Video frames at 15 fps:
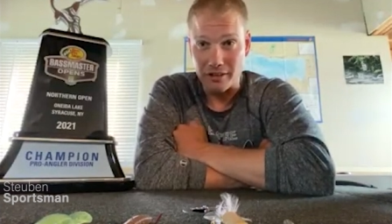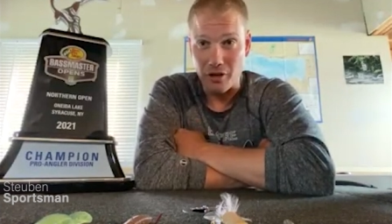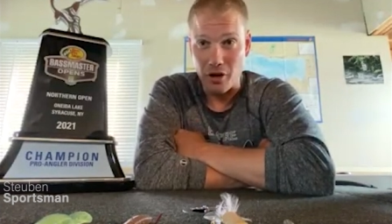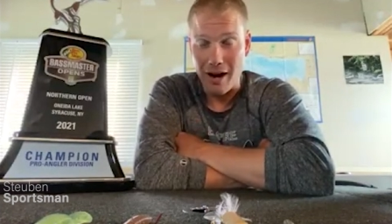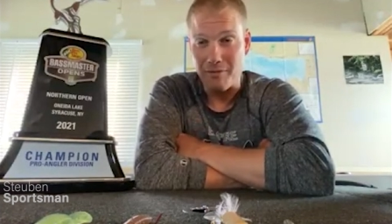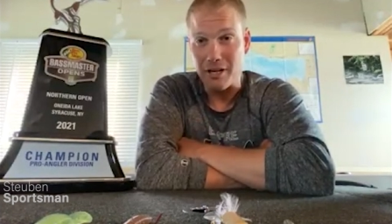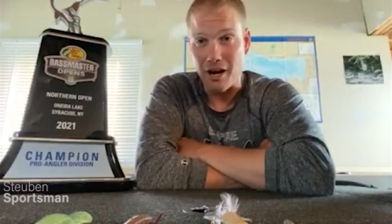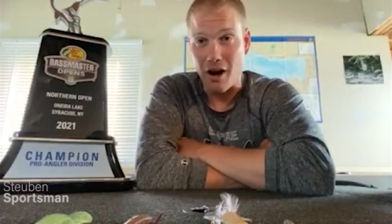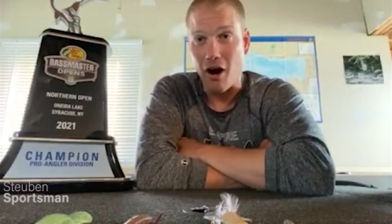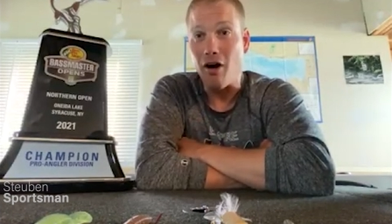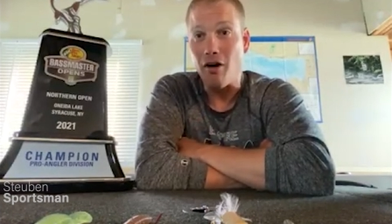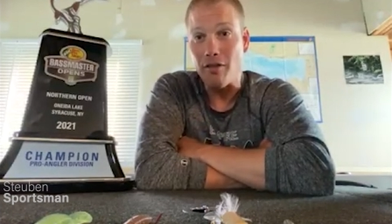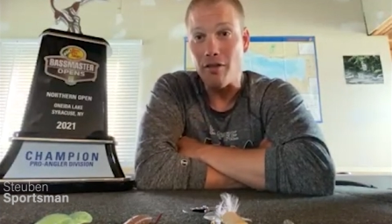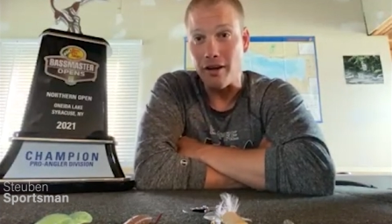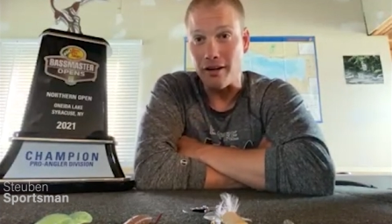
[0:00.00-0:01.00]
So
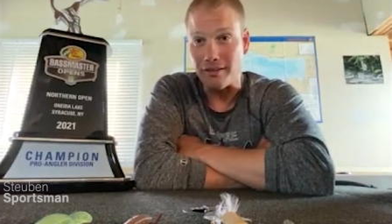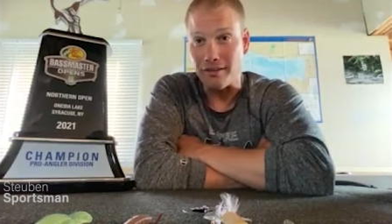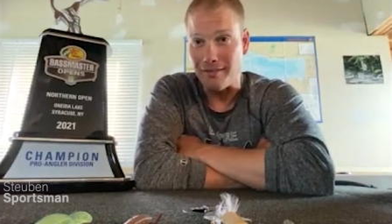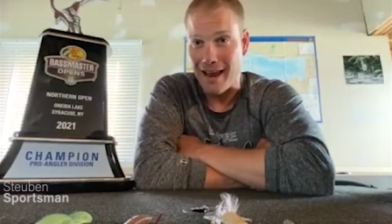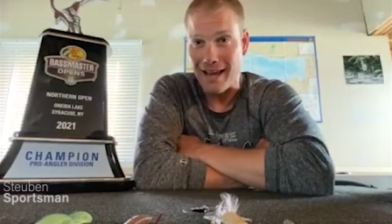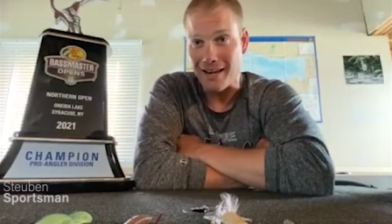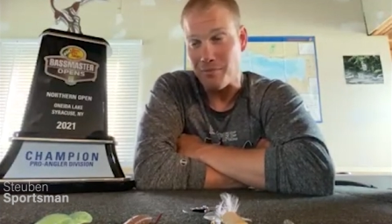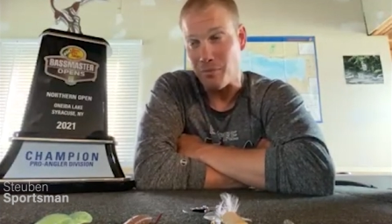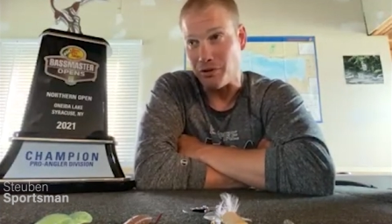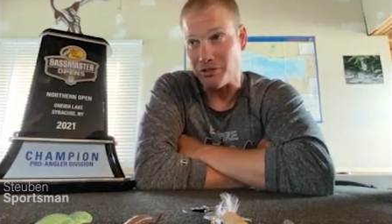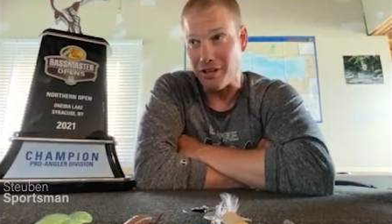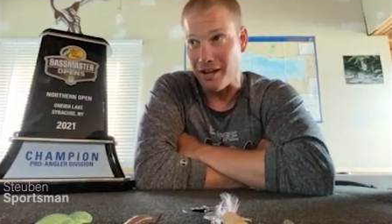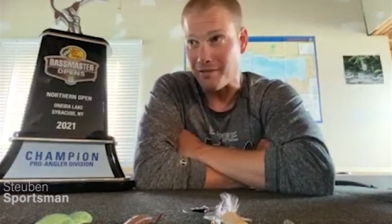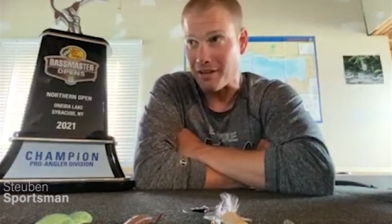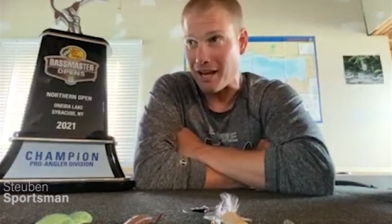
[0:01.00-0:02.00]
every all the
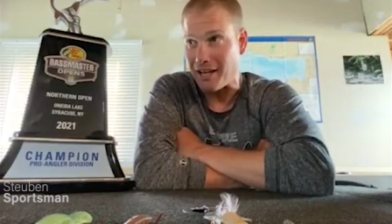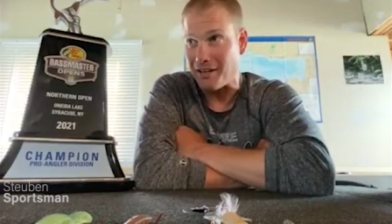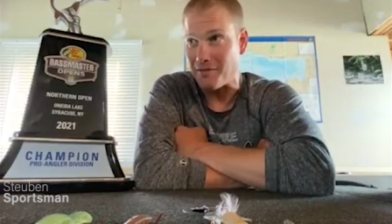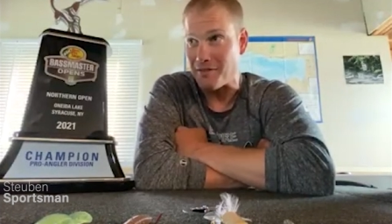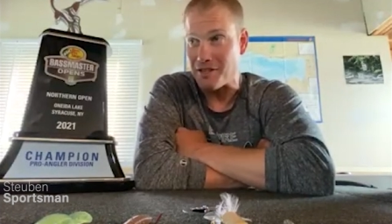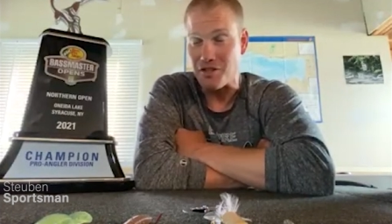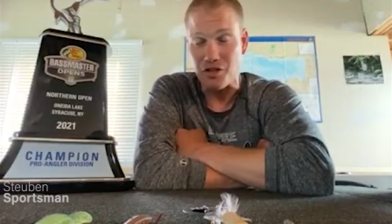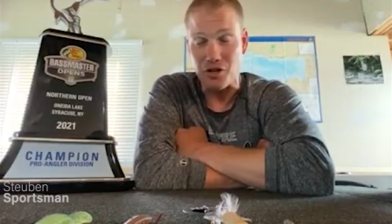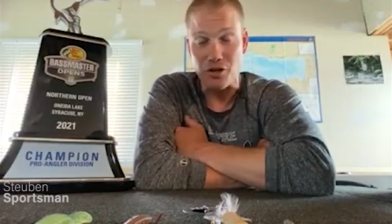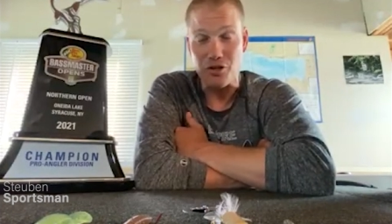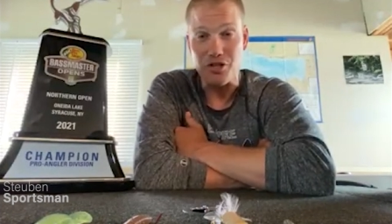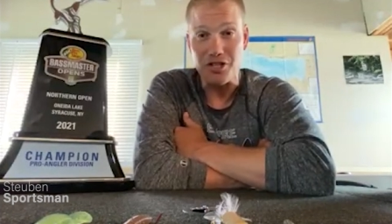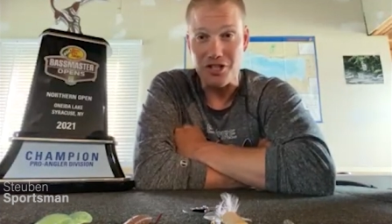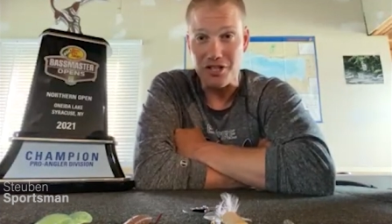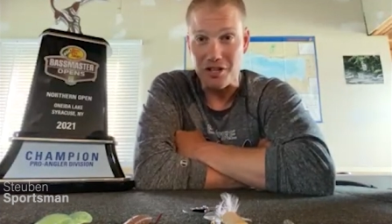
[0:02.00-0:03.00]
animals have kind of this
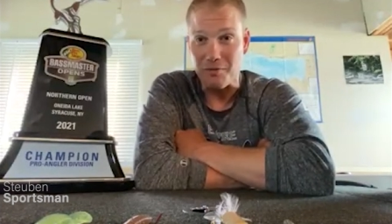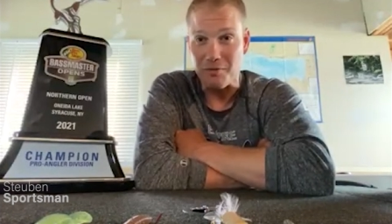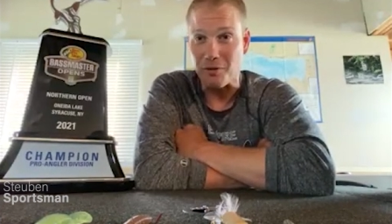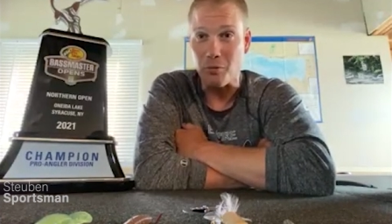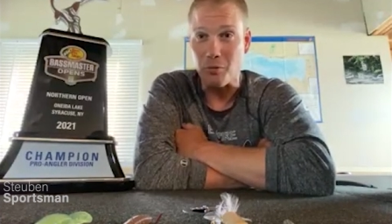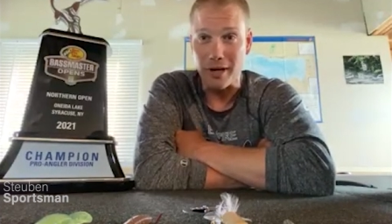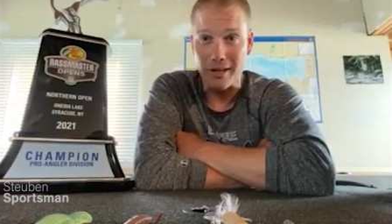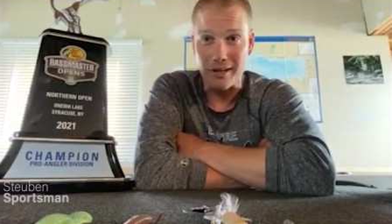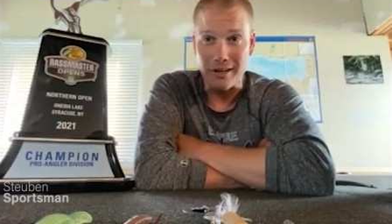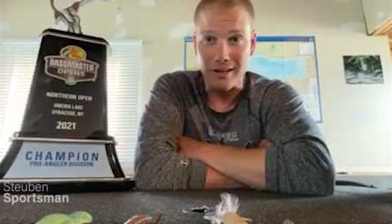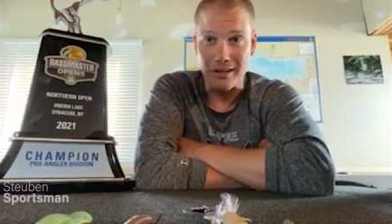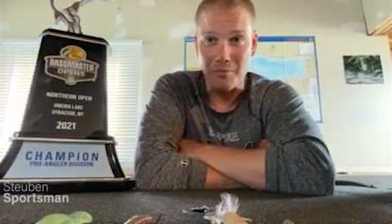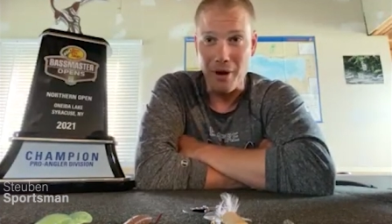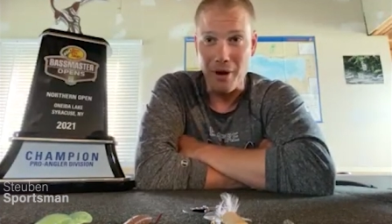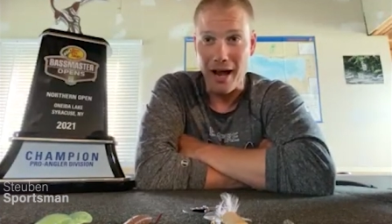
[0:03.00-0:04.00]
urgency for
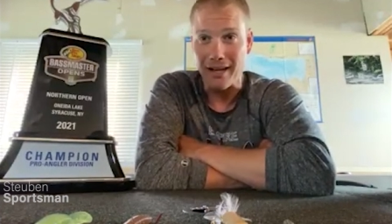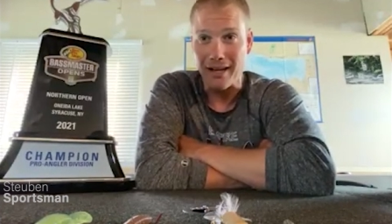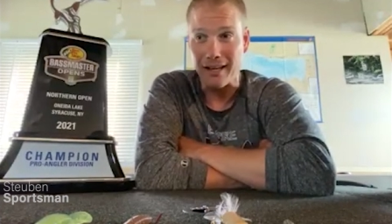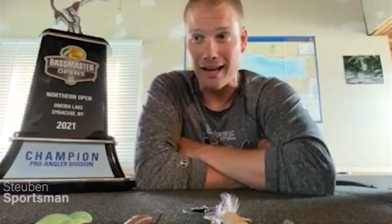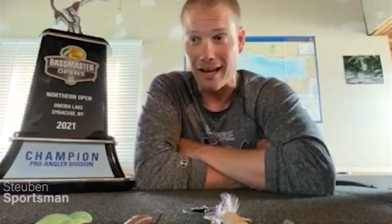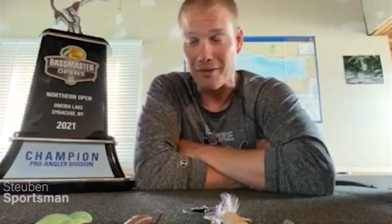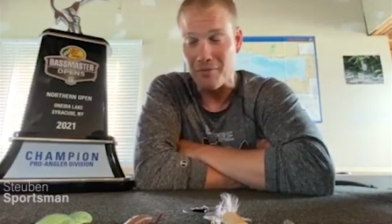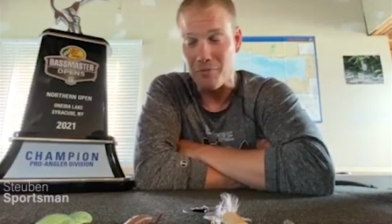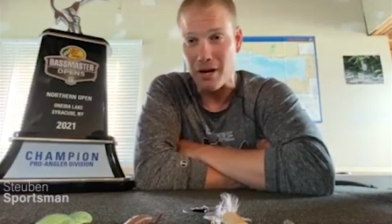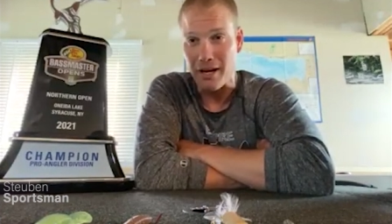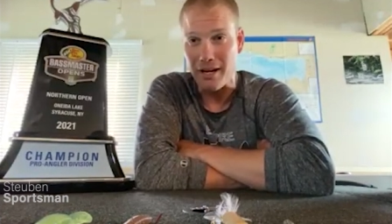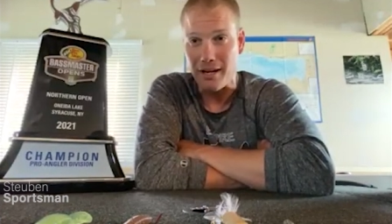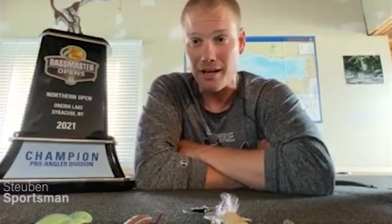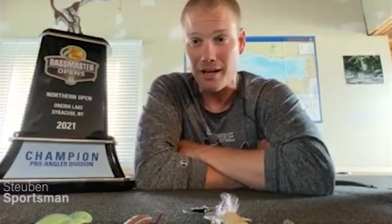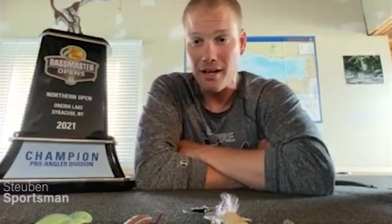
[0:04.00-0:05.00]
winter and pack it on
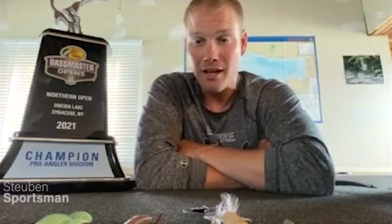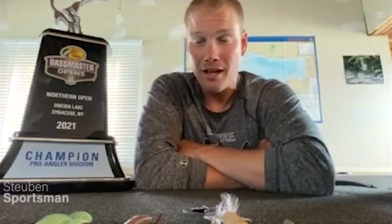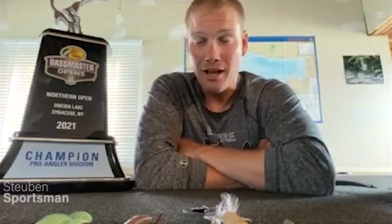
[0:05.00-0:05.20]
weight.